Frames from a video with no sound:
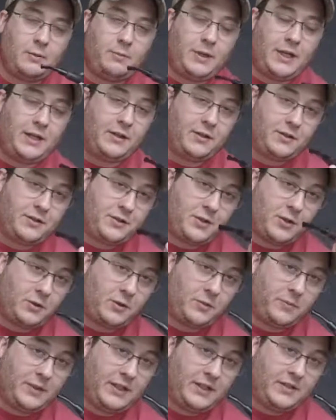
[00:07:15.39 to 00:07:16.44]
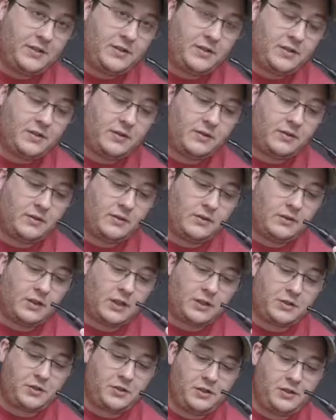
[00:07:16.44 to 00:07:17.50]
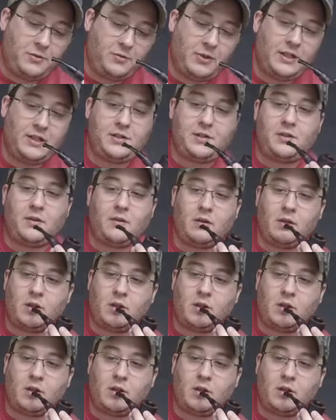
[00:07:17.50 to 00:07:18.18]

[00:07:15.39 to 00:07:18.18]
Peter Stuckaby's Luxury Twist.